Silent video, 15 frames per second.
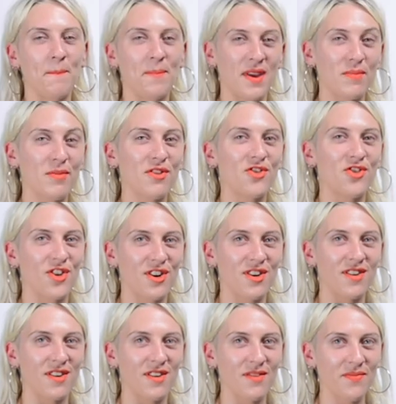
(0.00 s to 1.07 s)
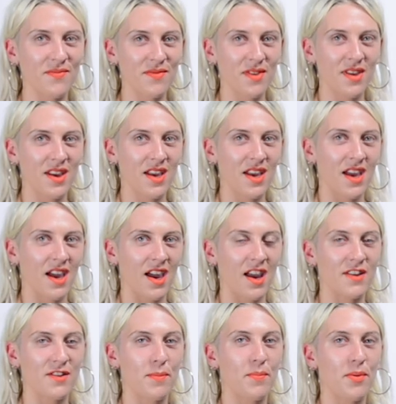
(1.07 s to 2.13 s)
People Journal
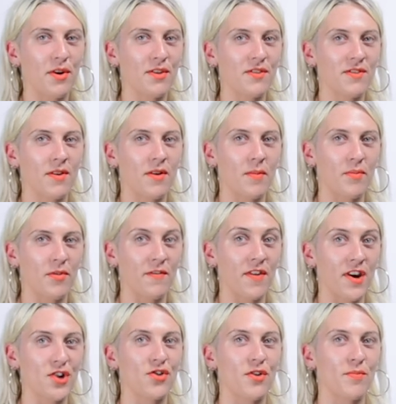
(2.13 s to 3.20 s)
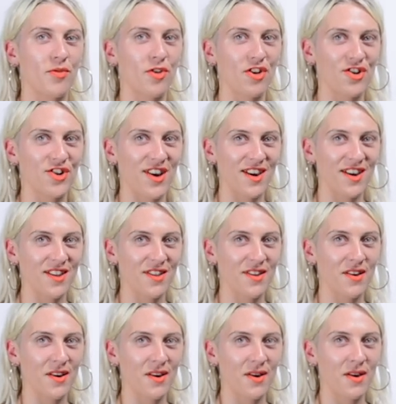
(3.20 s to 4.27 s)
is a personal and professional project.
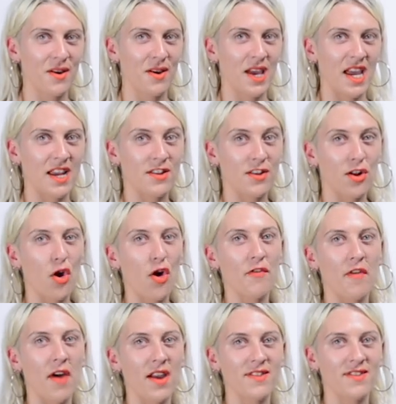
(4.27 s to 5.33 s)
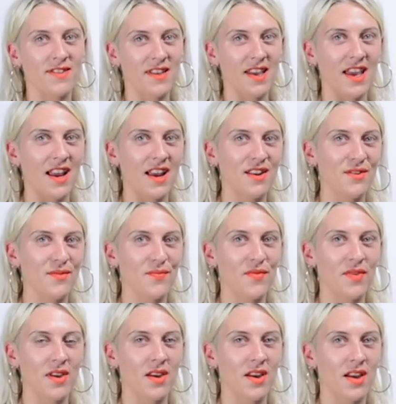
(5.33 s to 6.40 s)
It's a lo-fi zine
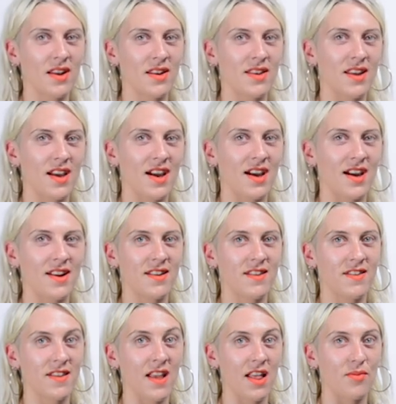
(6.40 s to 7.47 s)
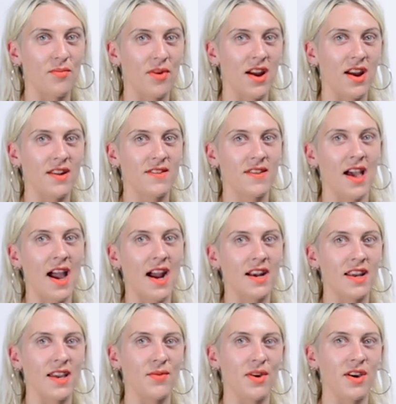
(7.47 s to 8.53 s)
that celebrates
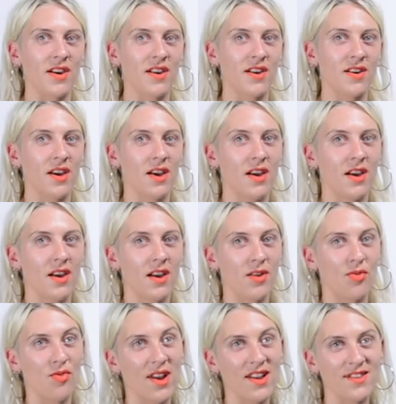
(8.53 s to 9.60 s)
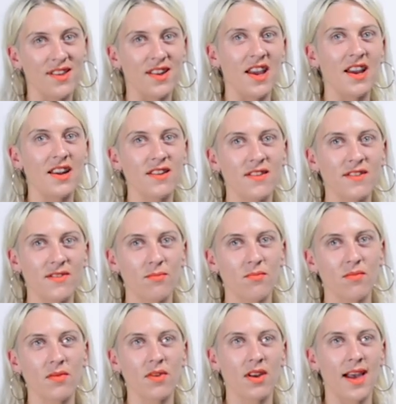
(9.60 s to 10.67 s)
Hackney Week residents,
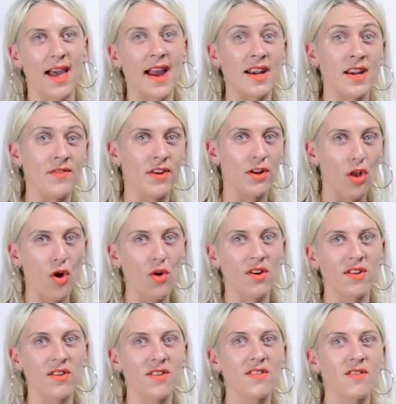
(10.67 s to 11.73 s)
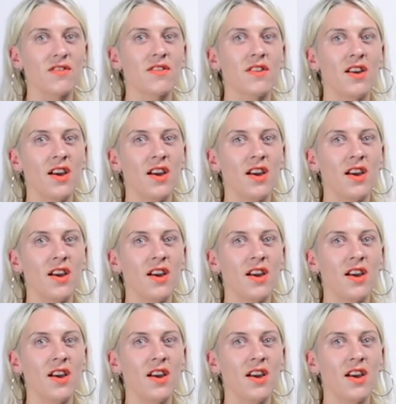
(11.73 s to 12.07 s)
Hackney Week locals,